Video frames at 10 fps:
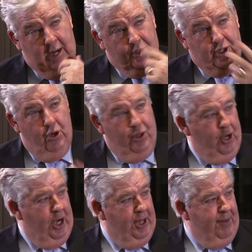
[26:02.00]
it was
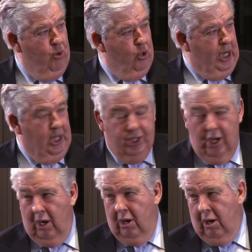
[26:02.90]
2:30 in the morning.
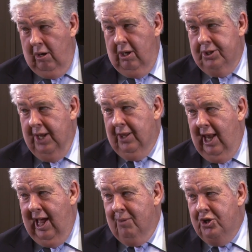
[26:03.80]
So I set the
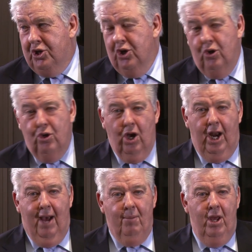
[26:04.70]
alarm at 2, got
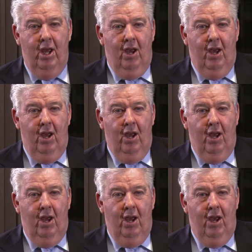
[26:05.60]
up,